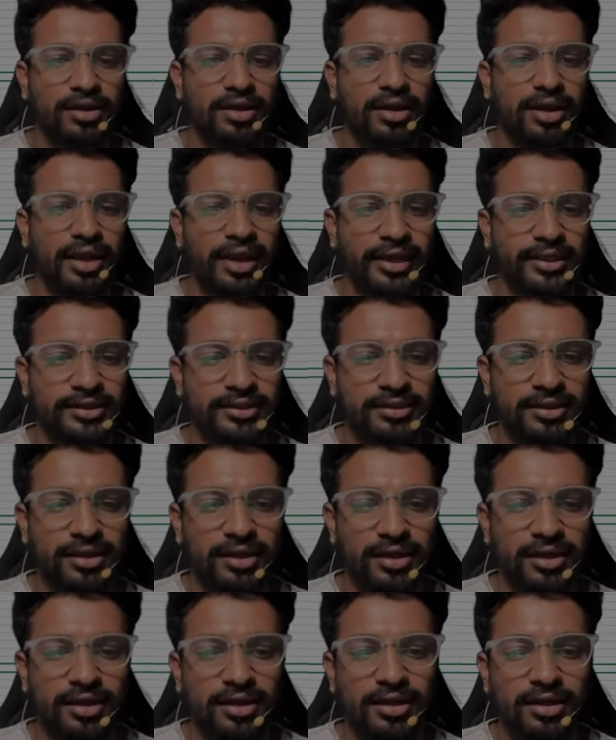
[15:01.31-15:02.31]
Next.
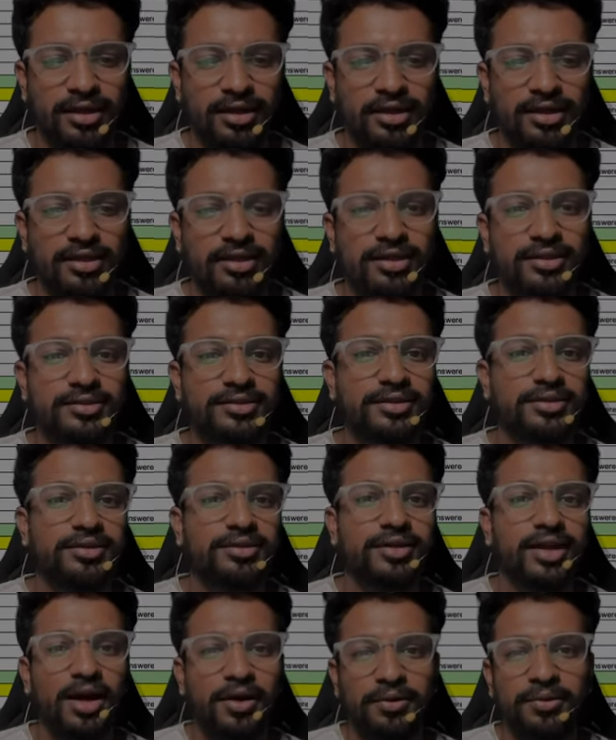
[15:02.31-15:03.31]
So
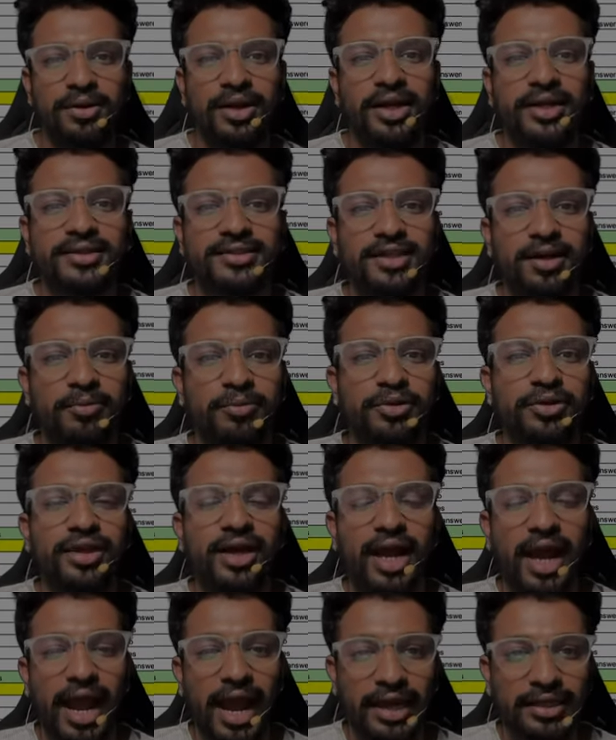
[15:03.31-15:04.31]
now let us come to
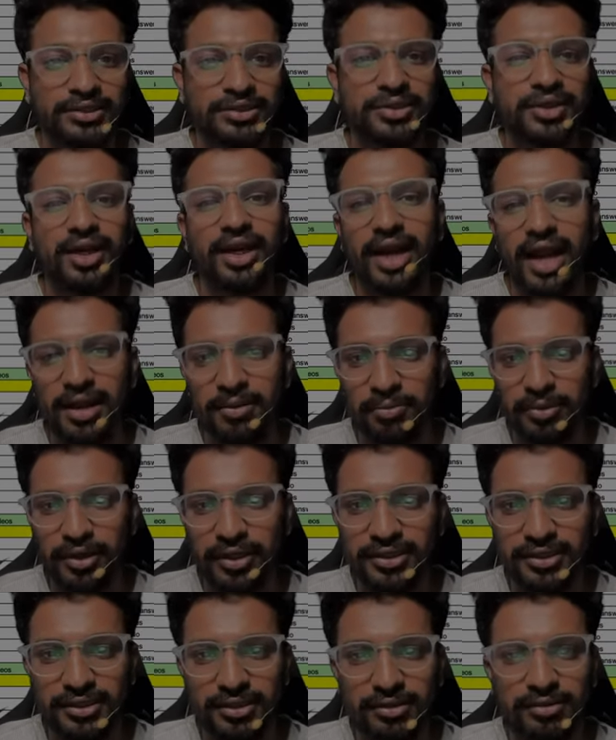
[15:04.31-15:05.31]
the actual rank
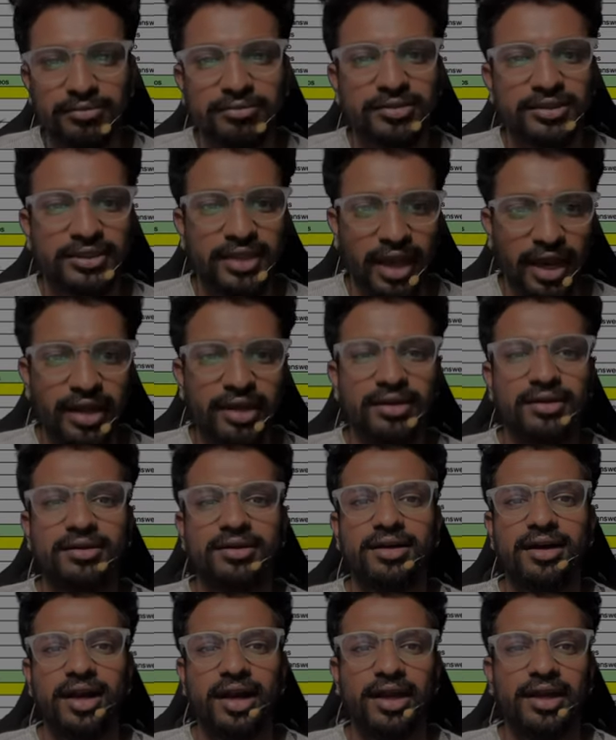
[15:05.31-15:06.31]
prediction slide.
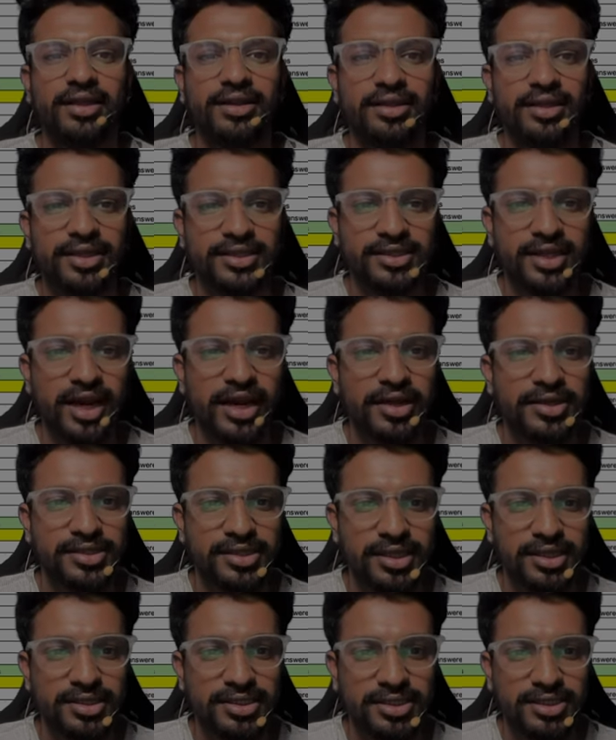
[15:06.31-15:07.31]
And in this slide, as you
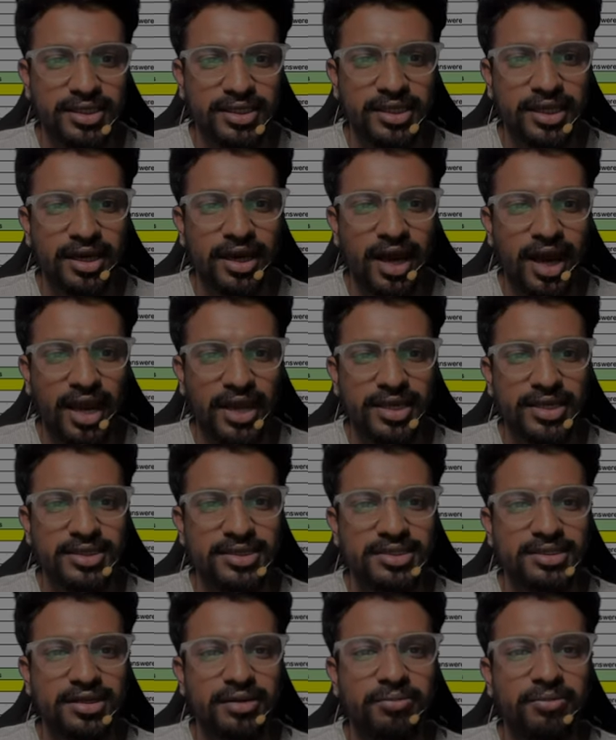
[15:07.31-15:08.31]
can see, the
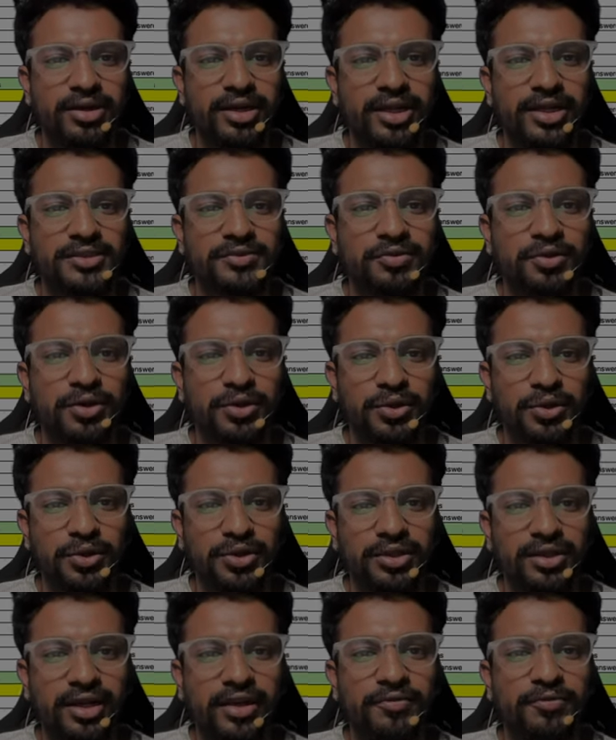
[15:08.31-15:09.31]
highest number is for
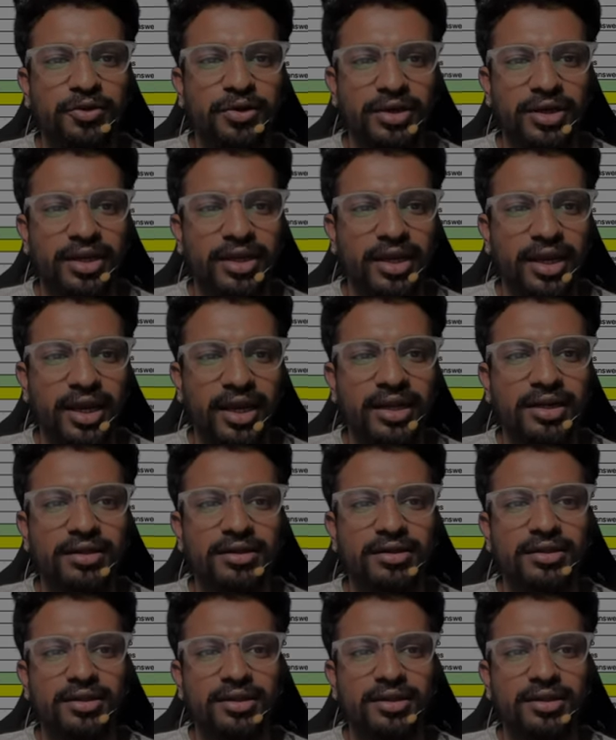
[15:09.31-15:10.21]
348.